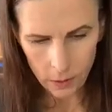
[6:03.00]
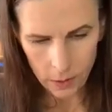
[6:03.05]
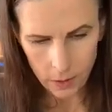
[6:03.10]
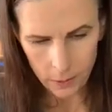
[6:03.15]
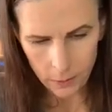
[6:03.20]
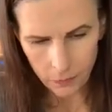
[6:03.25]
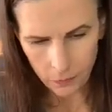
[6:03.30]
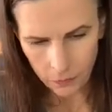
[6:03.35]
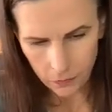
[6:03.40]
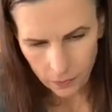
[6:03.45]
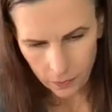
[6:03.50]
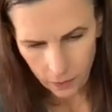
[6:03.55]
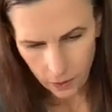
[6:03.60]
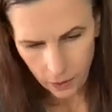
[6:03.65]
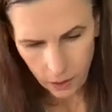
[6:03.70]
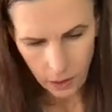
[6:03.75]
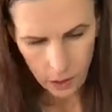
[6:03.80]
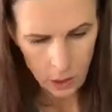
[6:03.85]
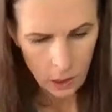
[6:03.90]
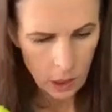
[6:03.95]
um,
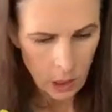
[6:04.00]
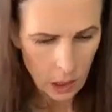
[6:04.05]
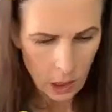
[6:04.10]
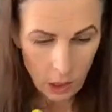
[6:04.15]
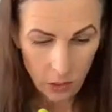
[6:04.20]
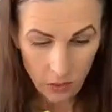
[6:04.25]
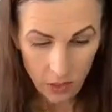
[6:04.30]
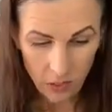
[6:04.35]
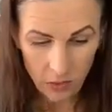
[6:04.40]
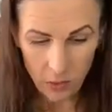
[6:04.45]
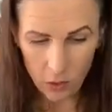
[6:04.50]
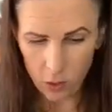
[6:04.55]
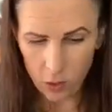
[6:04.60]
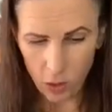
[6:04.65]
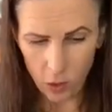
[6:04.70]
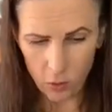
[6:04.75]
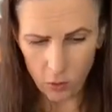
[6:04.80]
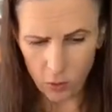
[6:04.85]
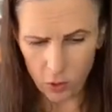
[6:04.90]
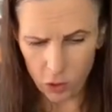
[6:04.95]
even if you
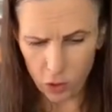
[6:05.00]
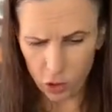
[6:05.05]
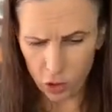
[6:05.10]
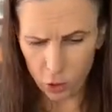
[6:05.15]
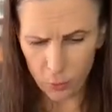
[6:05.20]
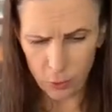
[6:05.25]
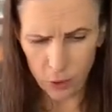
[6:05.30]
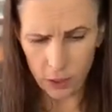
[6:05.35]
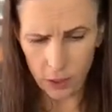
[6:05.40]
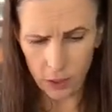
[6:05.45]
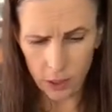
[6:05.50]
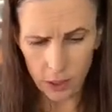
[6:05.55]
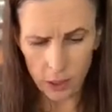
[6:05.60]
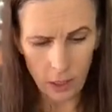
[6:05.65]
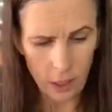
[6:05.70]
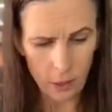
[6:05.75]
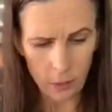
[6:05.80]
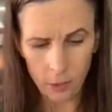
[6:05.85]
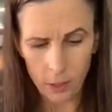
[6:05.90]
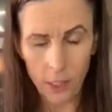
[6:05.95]
don't, they're super good and
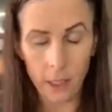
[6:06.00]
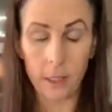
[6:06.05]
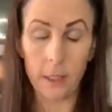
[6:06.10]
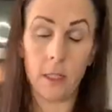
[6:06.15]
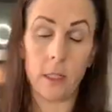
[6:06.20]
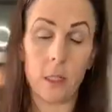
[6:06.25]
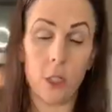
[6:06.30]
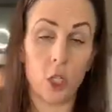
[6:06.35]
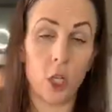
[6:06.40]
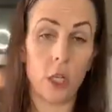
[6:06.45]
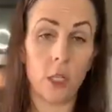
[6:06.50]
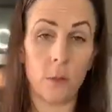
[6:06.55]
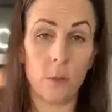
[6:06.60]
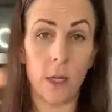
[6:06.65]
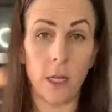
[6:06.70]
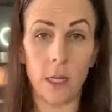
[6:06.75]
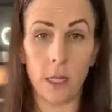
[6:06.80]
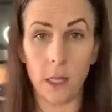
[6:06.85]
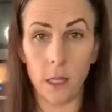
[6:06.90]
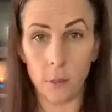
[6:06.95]
I would highly suggest
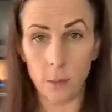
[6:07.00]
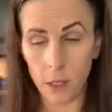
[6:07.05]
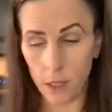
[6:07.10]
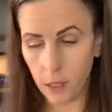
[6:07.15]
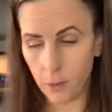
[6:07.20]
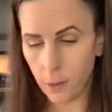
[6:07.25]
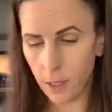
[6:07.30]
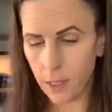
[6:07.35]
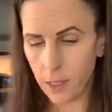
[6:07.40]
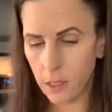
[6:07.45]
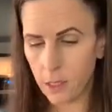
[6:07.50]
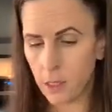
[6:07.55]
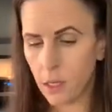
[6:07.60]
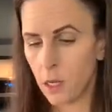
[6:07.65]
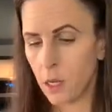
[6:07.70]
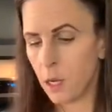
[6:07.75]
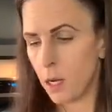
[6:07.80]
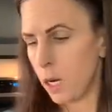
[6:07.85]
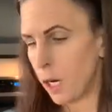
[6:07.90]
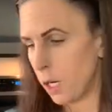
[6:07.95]
making them anyways.
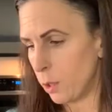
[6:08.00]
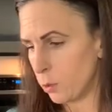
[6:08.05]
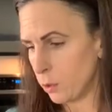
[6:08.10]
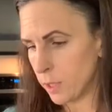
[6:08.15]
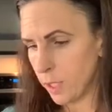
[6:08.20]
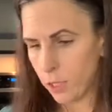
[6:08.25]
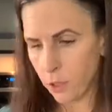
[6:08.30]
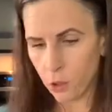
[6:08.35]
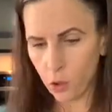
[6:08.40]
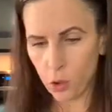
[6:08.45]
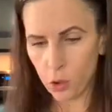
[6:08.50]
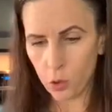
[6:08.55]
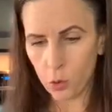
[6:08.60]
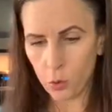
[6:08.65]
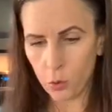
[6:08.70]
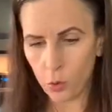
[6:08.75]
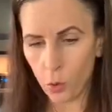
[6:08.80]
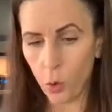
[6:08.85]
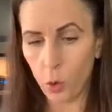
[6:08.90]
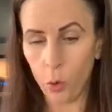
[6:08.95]
I will tell
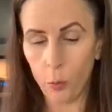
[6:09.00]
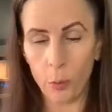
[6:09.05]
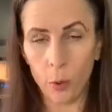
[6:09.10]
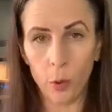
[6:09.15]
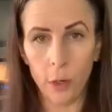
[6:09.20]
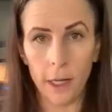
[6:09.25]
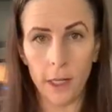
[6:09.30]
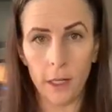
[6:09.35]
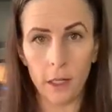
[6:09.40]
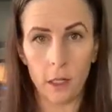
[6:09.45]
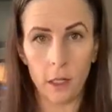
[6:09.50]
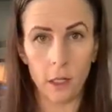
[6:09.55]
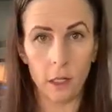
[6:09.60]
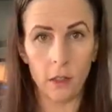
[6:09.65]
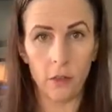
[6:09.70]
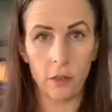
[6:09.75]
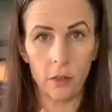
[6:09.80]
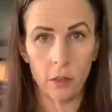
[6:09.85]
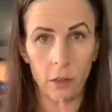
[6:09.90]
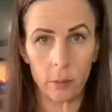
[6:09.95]
you the whole point
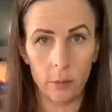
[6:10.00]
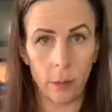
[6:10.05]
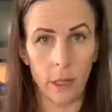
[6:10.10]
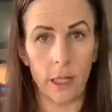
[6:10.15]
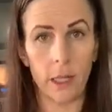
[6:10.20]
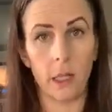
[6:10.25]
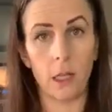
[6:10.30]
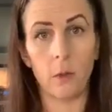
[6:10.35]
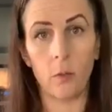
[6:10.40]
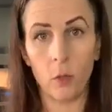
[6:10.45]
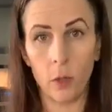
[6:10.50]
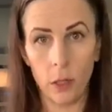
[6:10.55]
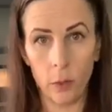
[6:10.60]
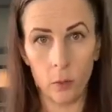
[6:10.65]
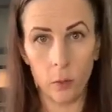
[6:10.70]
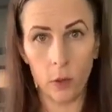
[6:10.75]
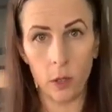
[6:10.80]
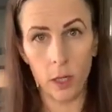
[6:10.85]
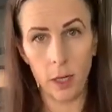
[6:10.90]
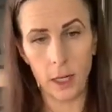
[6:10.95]
of making them
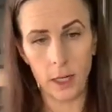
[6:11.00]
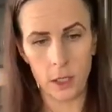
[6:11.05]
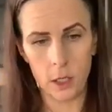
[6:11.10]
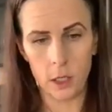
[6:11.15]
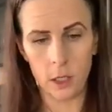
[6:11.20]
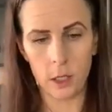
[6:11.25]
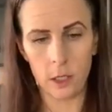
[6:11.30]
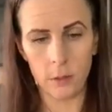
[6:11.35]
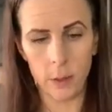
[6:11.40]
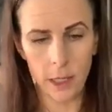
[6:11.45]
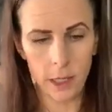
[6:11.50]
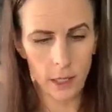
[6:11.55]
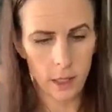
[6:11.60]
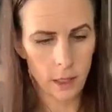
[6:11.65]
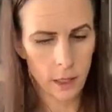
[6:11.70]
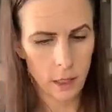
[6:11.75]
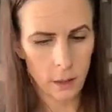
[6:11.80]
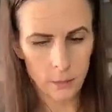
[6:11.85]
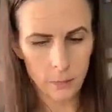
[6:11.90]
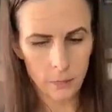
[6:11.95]
when we're actually making
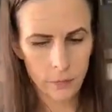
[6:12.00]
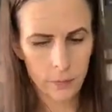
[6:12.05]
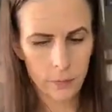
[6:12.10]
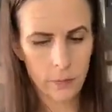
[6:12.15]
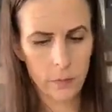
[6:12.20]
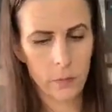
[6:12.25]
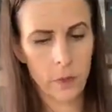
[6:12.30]
them,